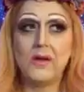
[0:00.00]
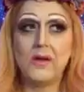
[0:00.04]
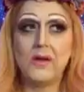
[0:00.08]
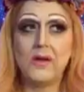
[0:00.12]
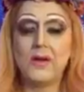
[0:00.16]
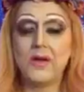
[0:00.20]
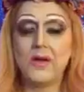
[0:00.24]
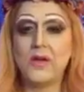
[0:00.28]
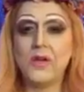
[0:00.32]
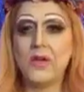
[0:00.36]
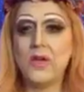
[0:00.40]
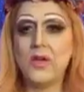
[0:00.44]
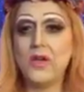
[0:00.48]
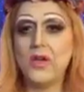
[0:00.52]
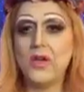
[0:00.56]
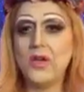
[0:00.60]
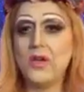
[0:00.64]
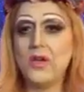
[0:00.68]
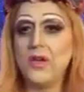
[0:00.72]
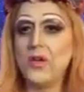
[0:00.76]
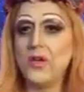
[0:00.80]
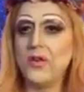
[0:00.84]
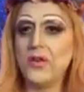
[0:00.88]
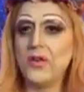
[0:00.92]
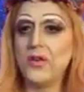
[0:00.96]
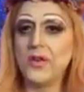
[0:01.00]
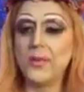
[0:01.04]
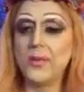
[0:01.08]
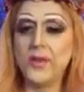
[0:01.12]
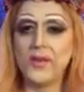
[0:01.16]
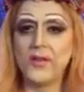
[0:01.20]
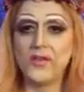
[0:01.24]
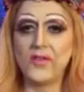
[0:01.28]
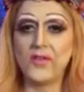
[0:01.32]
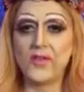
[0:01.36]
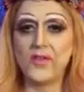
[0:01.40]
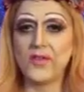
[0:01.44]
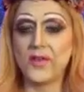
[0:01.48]
Oh, you just
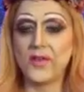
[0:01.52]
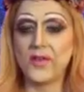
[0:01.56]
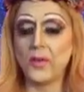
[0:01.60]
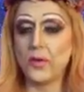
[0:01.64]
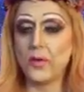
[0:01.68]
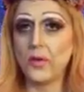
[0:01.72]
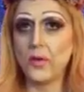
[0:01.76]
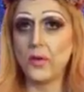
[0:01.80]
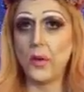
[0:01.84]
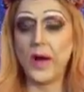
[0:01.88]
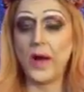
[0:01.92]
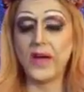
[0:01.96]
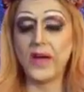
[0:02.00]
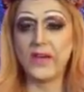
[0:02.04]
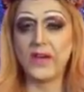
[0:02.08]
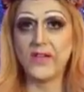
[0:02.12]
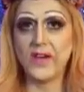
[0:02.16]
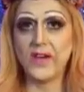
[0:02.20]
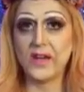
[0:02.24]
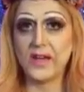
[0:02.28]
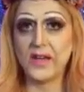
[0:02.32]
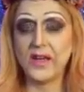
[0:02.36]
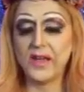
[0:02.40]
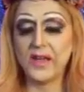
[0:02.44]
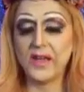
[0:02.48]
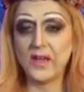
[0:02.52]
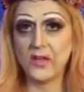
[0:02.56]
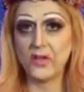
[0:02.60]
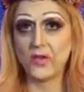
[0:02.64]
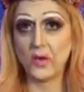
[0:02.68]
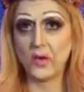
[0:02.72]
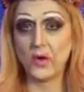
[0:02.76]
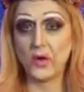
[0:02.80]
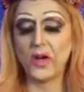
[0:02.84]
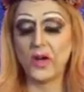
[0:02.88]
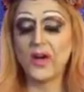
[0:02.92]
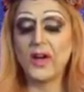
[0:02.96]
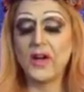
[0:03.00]
mentioned someone who I fucking
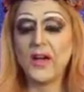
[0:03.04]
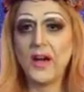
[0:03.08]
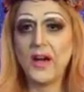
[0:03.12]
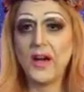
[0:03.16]
adore.